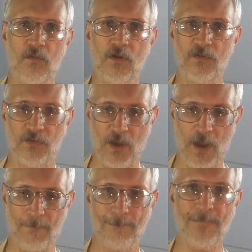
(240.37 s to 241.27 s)
was
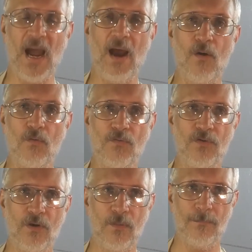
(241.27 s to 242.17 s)
a pound
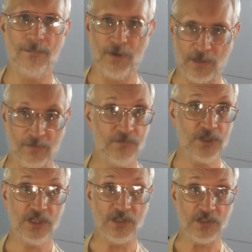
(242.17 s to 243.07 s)
brick of
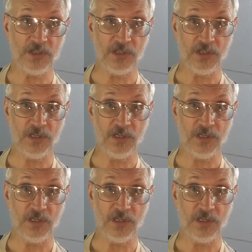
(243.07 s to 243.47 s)
cheese.